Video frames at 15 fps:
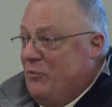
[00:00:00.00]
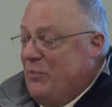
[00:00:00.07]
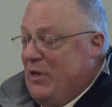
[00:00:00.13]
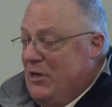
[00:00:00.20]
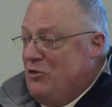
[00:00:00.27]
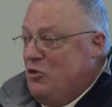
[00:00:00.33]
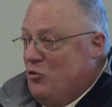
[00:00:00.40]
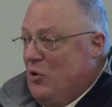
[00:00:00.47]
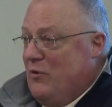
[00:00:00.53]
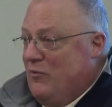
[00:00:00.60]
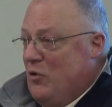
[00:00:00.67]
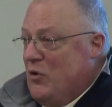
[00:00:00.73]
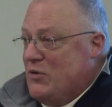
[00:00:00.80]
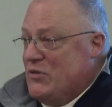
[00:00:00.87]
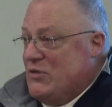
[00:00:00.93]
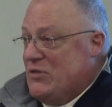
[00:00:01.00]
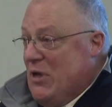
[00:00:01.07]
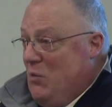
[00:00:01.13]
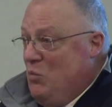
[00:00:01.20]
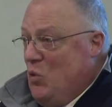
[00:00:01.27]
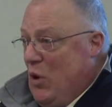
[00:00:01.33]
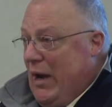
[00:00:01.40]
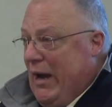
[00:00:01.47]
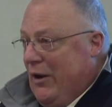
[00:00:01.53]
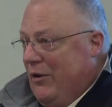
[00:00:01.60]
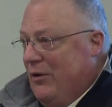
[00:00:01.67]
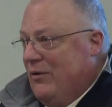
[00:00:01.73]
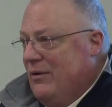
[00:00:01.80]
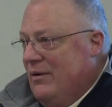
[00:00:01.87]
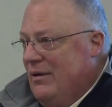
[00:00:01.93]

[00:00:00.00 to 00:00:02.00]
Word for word: picture of her somewhere.